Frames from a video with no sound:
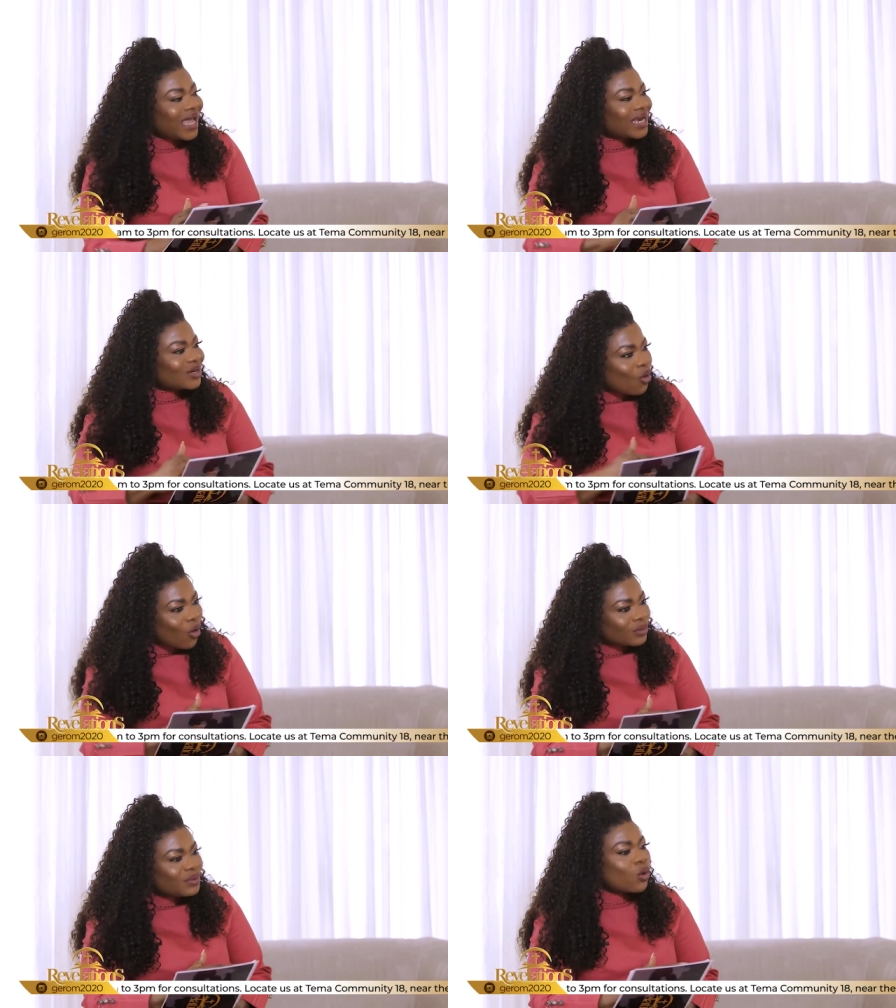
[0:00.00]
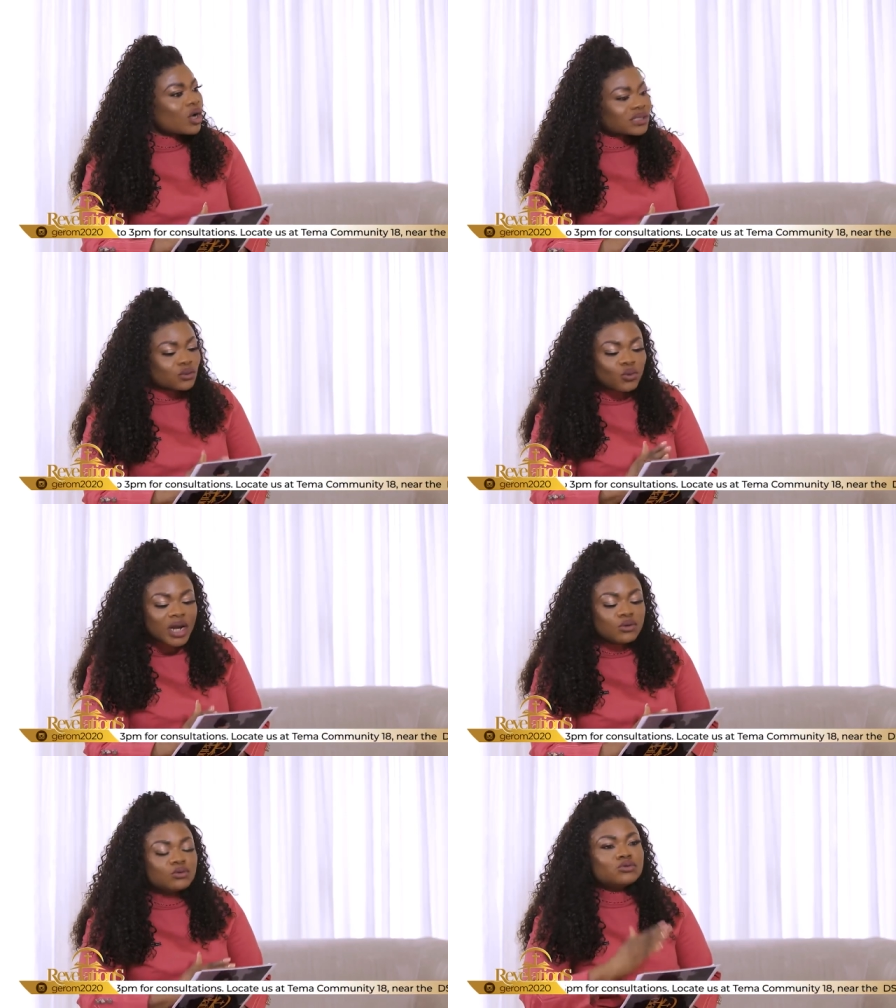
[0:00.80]
and God. Because
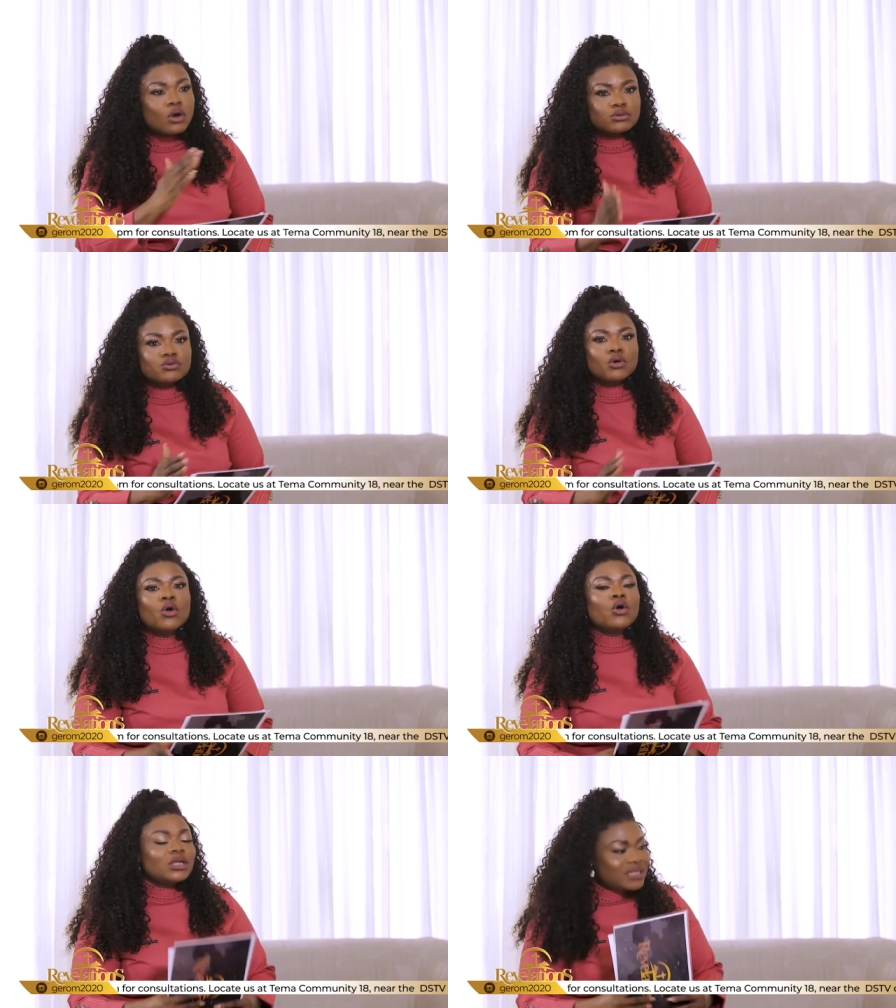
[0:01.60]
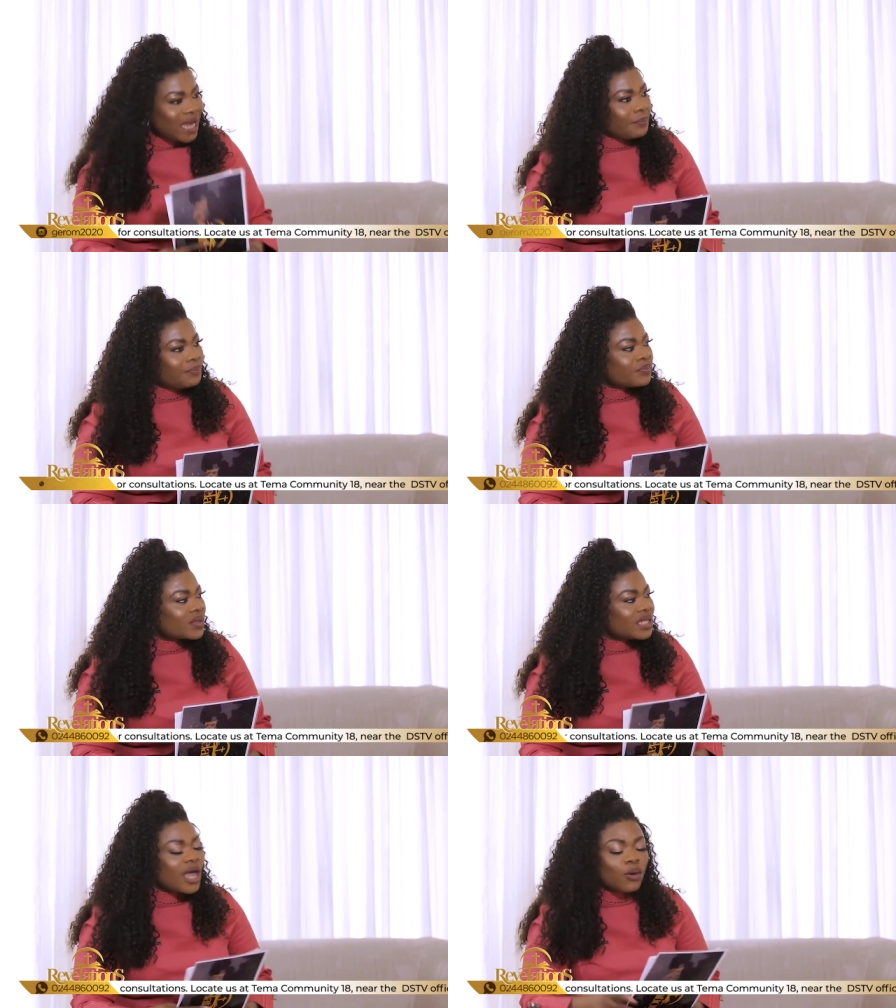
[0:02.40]
when you talk to them,
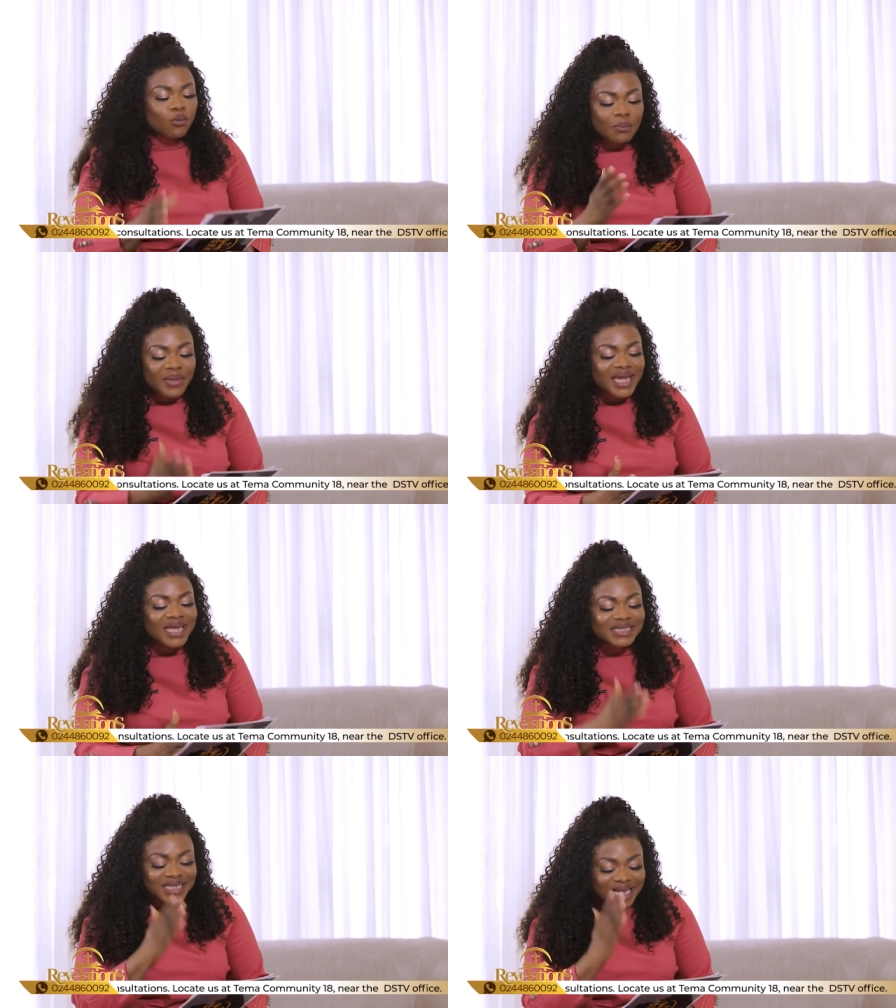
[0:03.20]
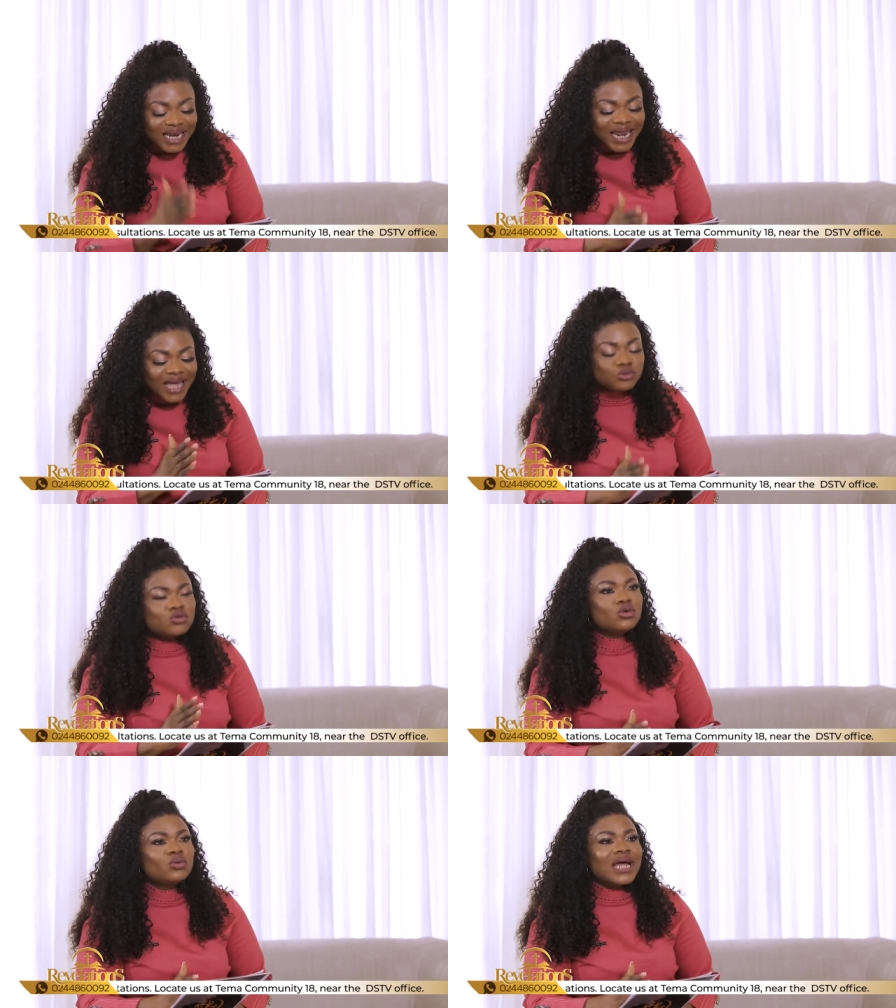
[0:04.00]
they will make it clear
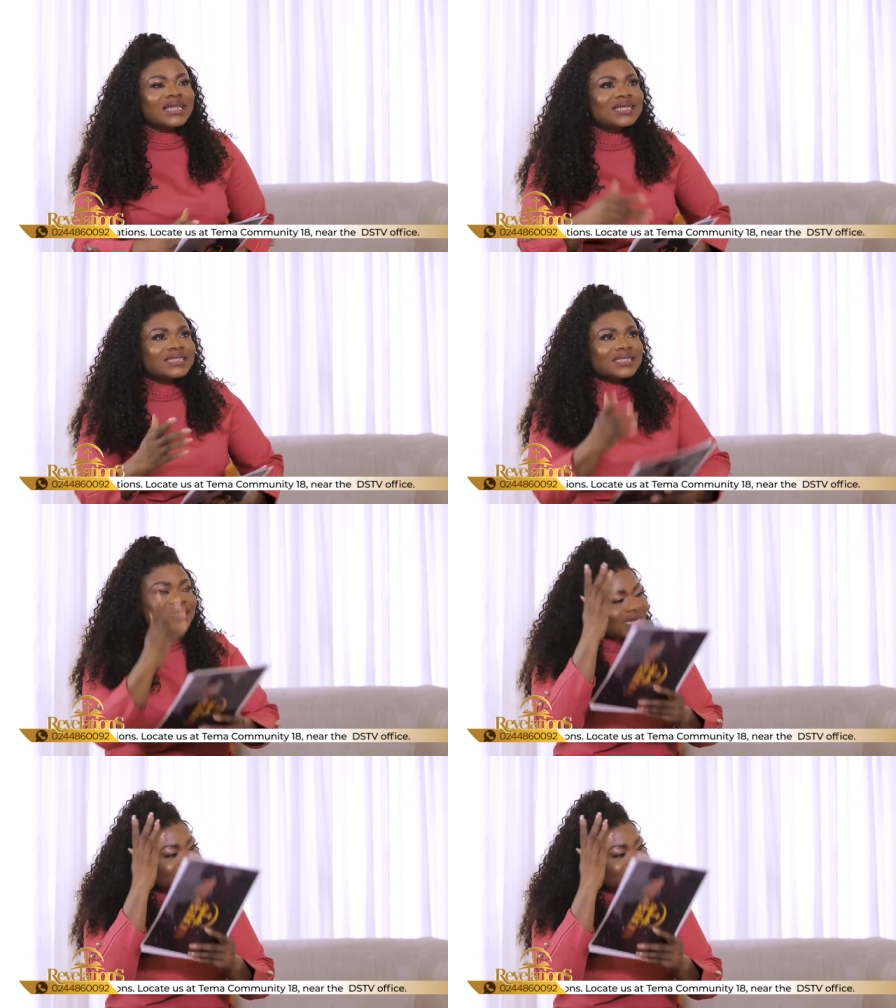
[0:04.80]
to you that it is the